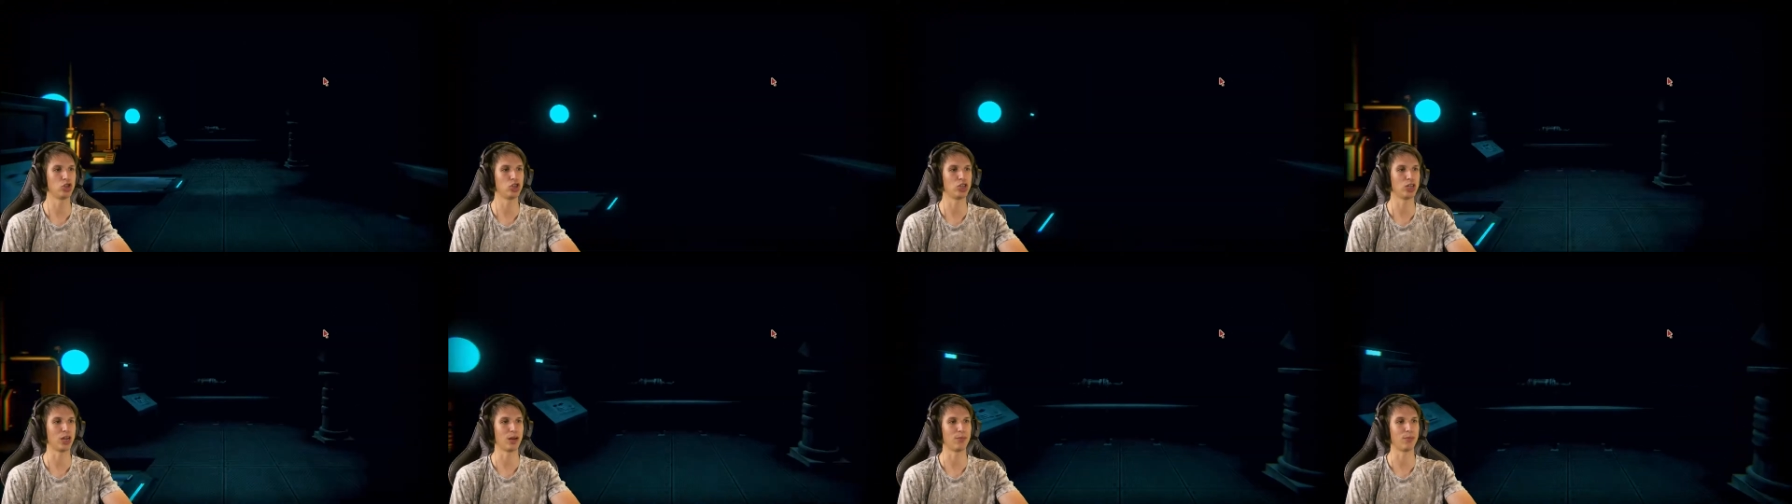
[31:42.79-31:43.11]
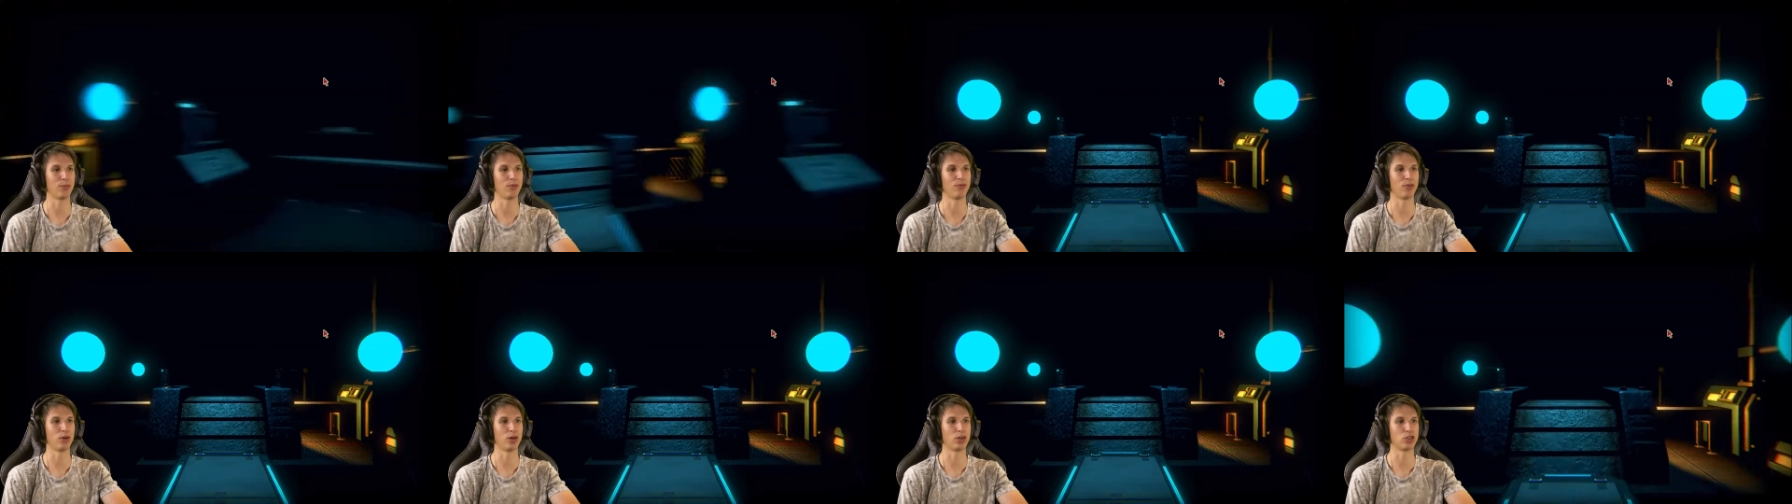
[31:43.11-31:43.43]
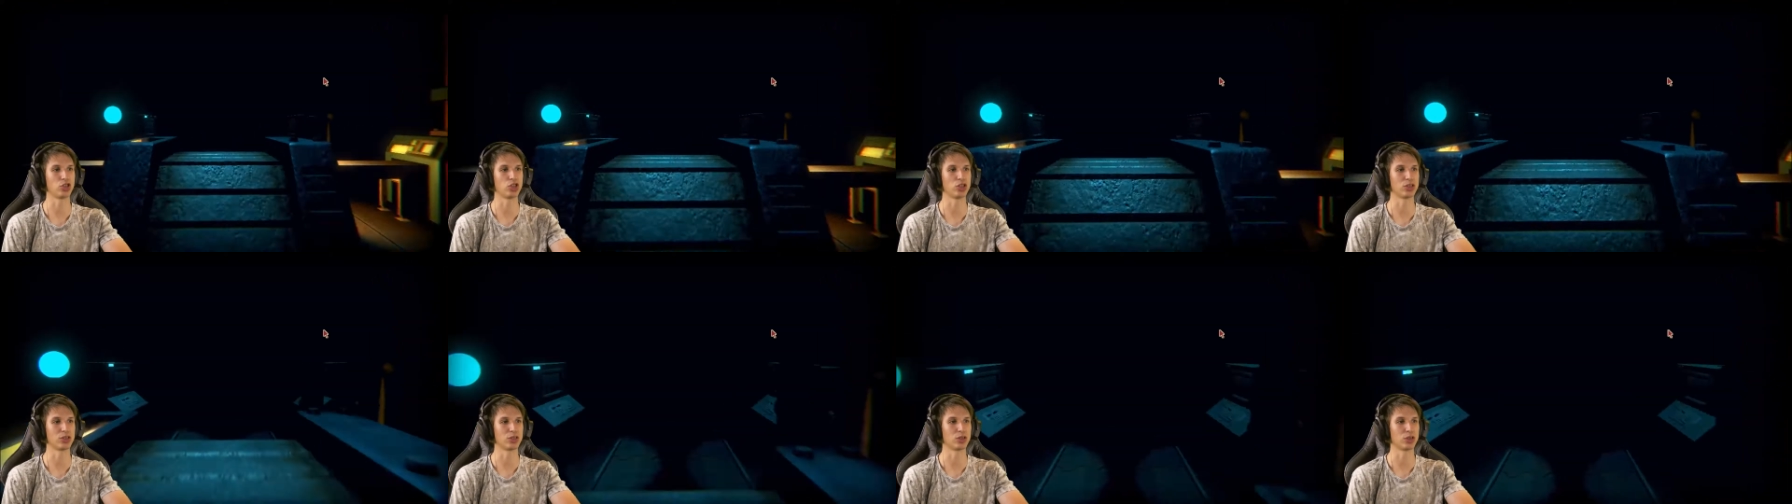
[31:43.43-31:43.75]
time before I
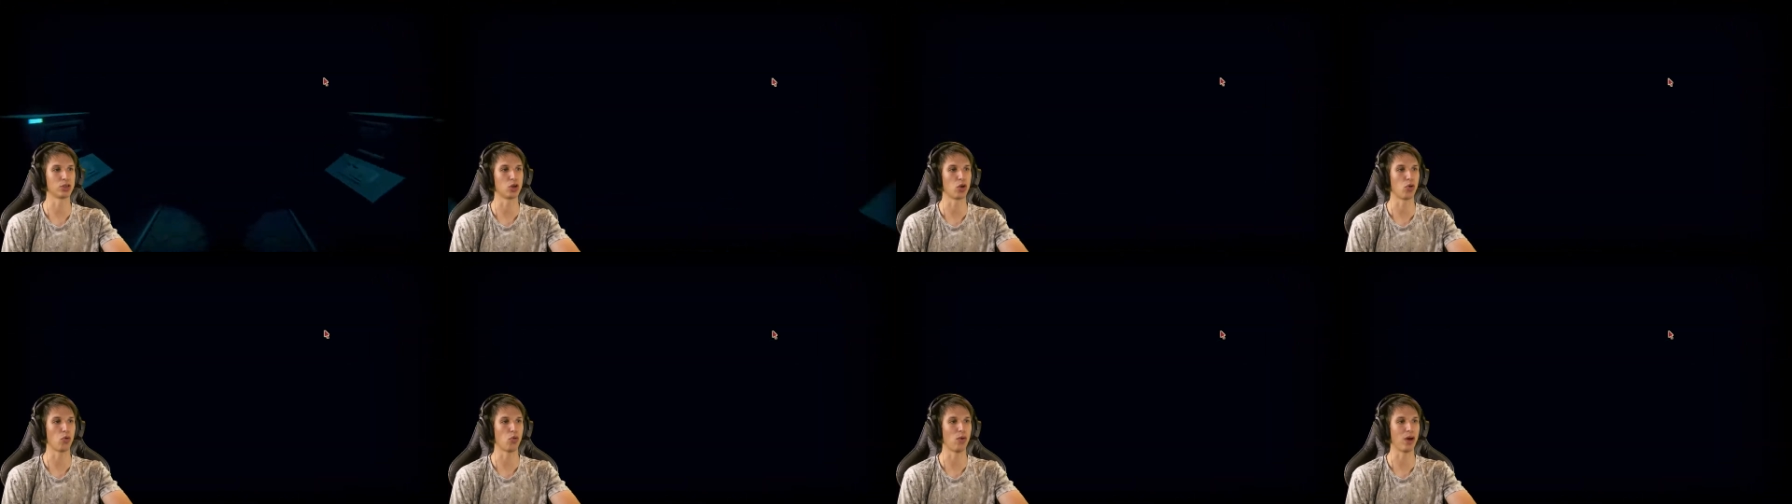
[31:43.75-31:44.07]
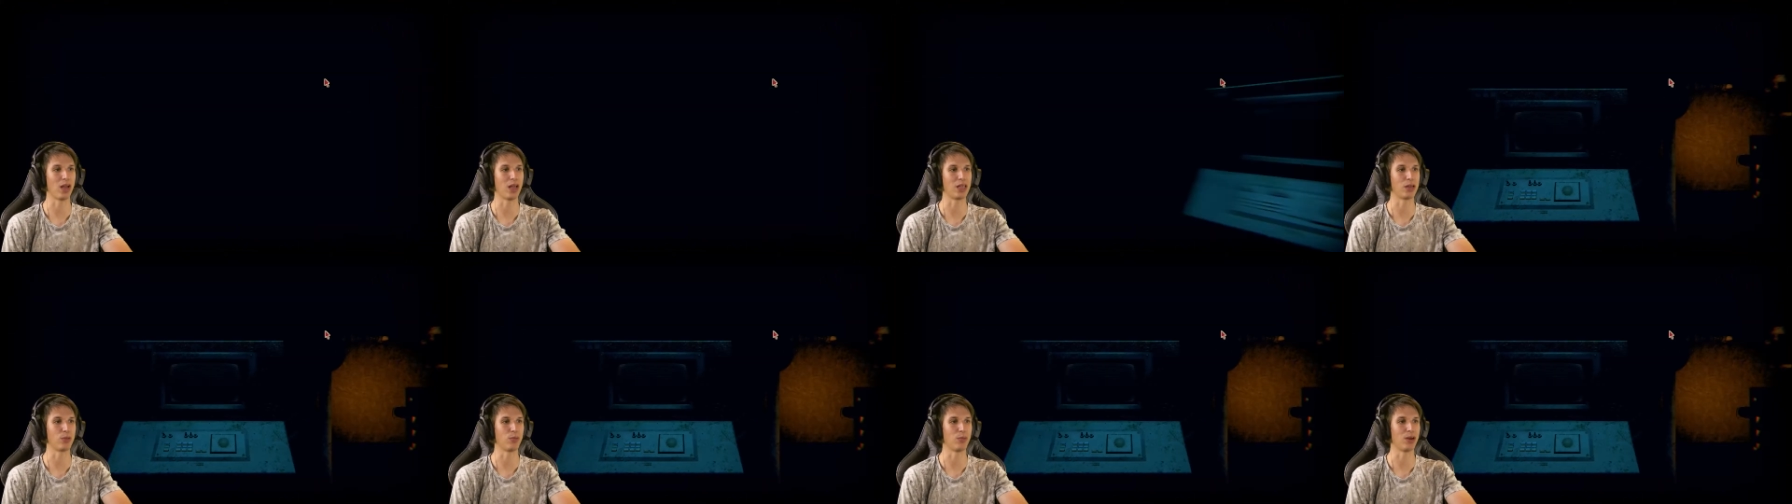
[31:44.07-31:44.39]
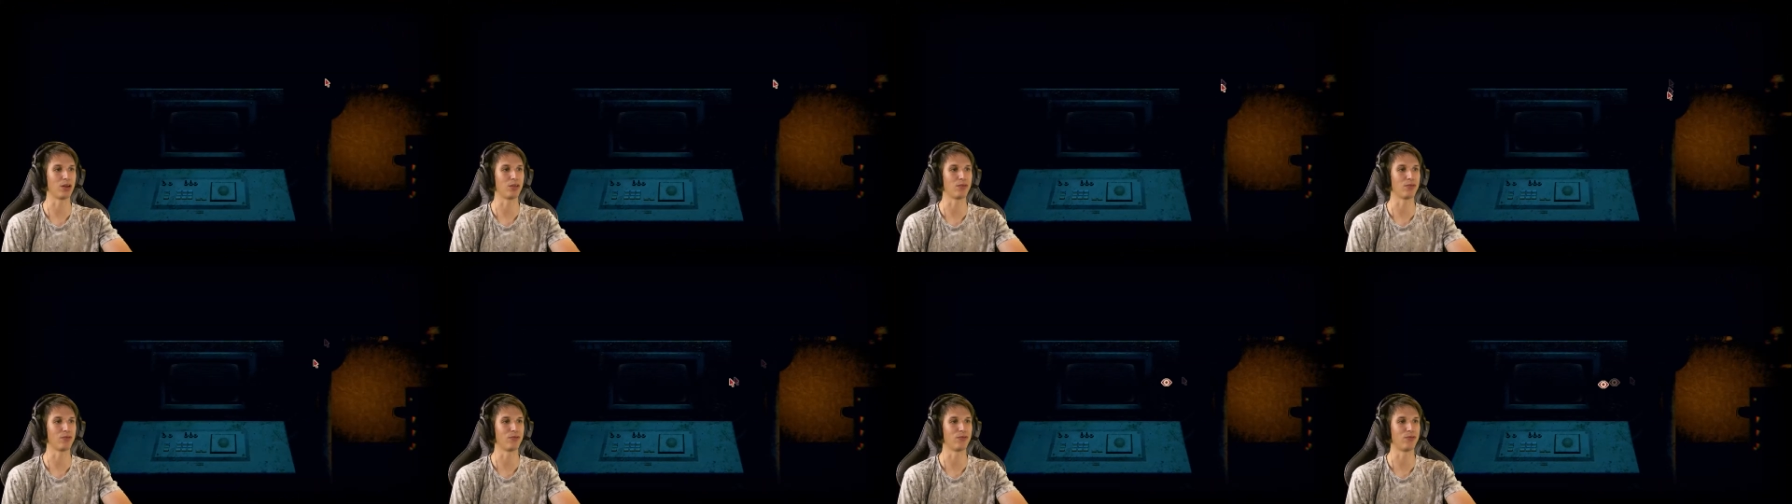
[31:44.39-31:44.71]
just go
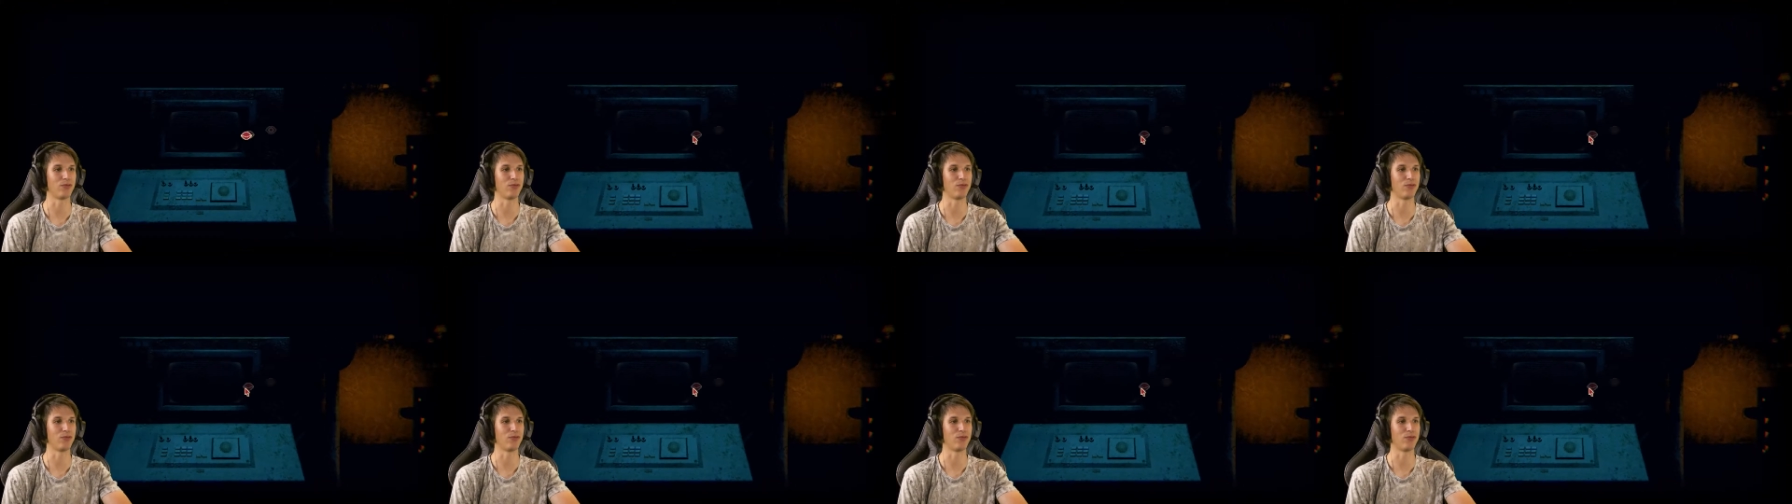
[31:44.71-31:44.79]
anywhere and